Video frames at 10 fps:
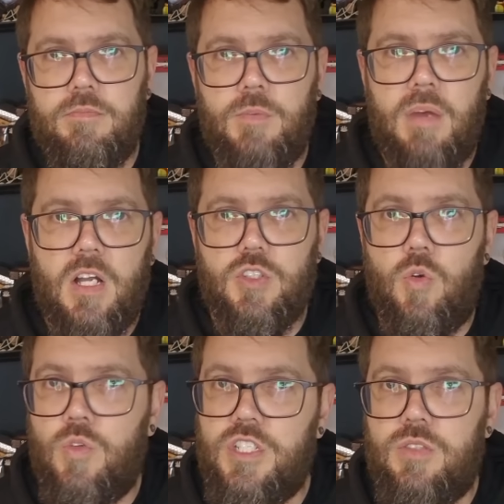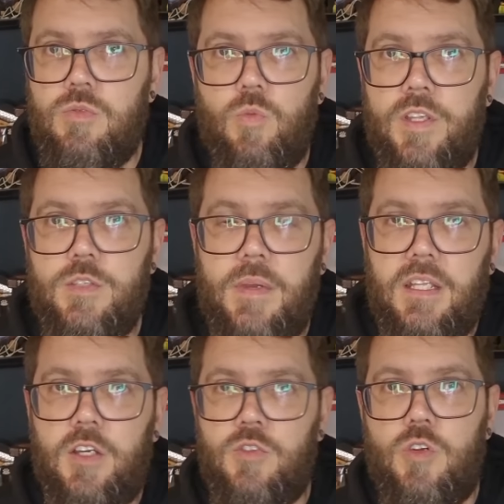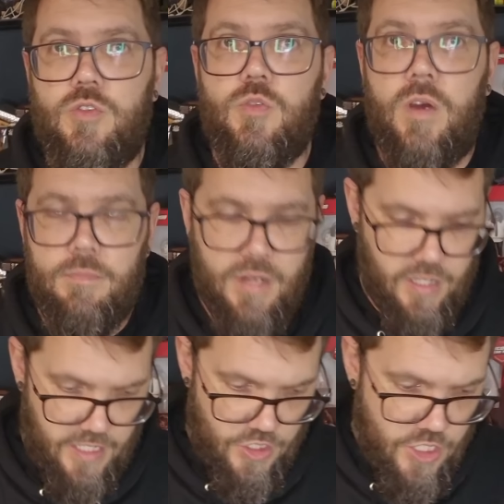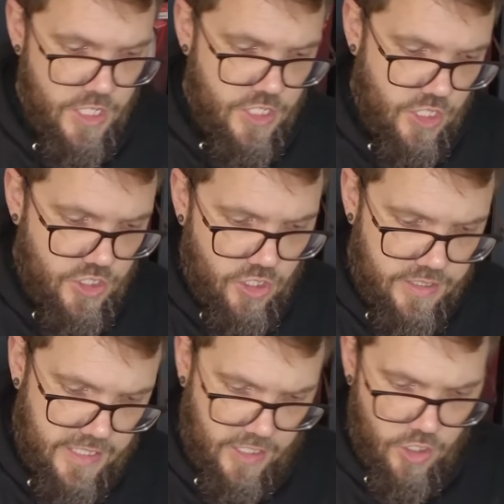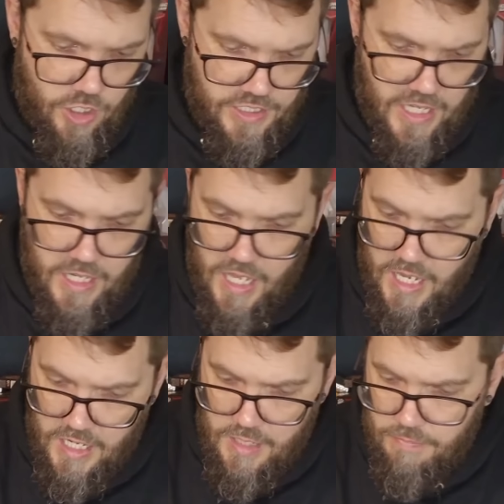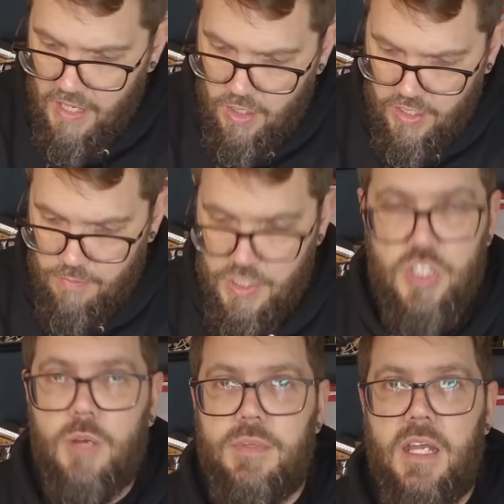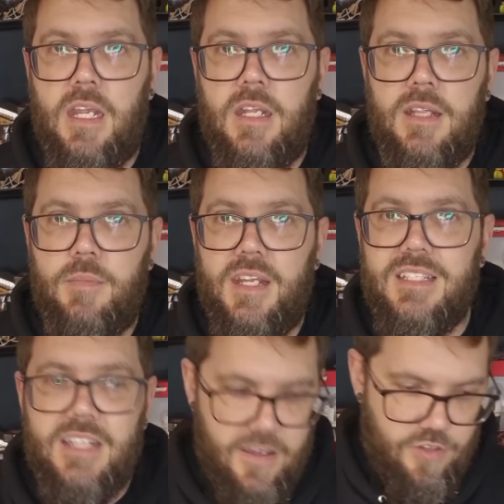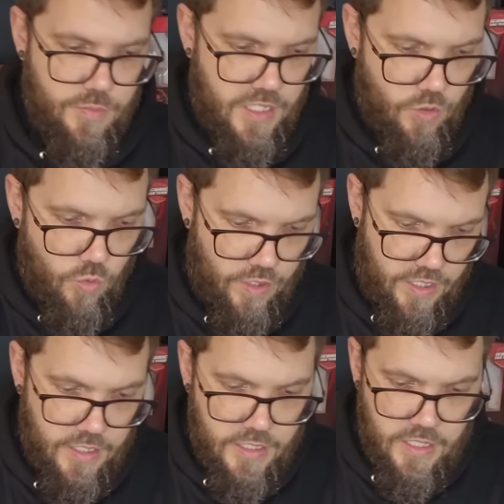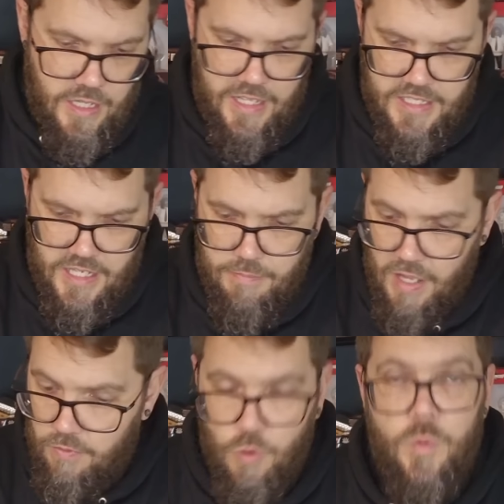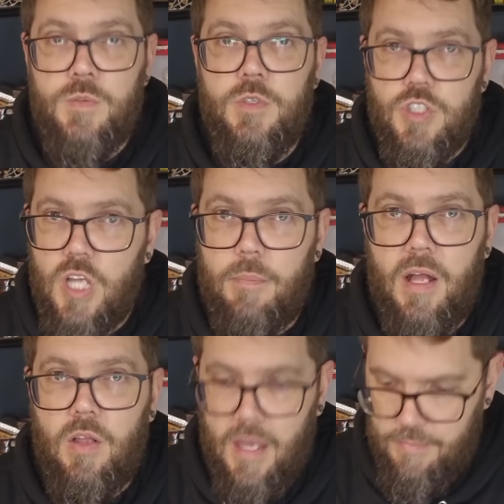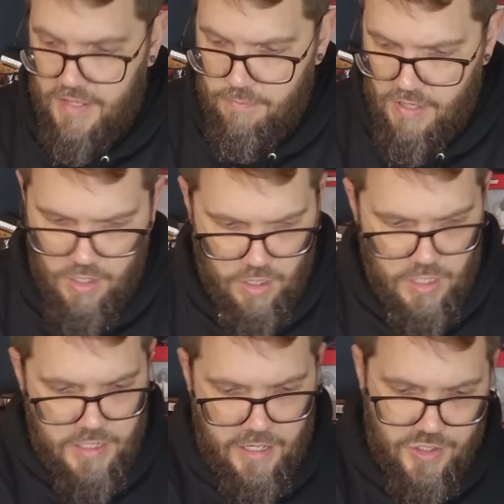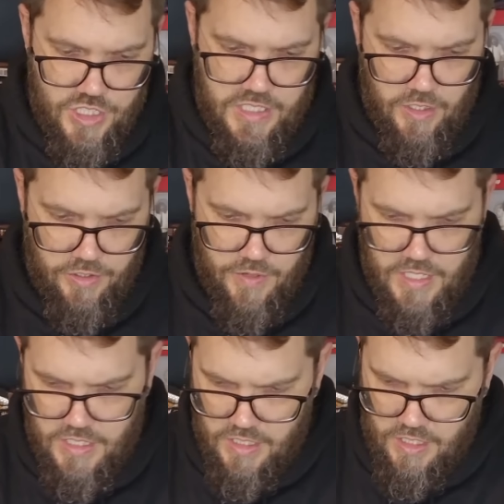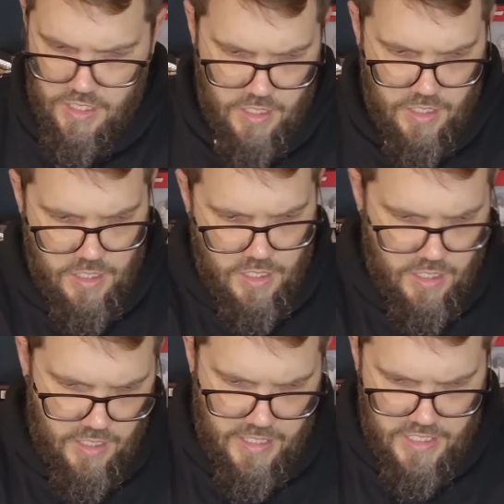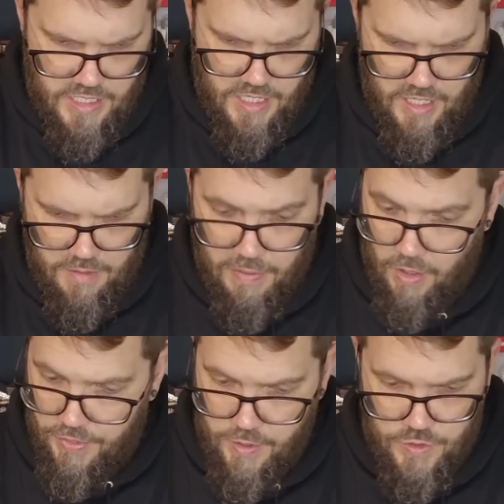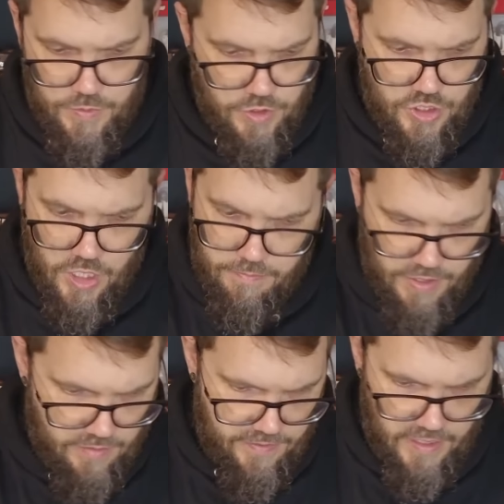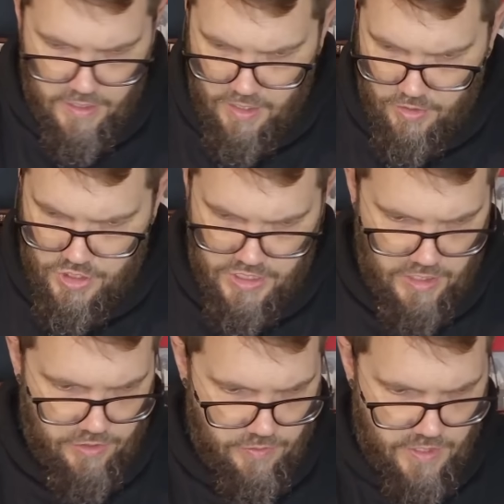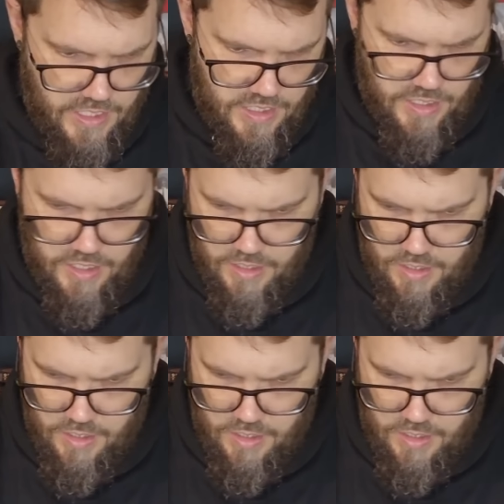piles, or just 1 spectator controls 1 pile each. So I'll start dealing cards, and any pile can be stopped at any time. It doesn't have to be in order. Let's say pile 4 wants me to stop. I'll cap that pile. Now I'll just deal on the rest. Let's say pile 3 wants me to stop. Perfect. I'll just deal on the rest.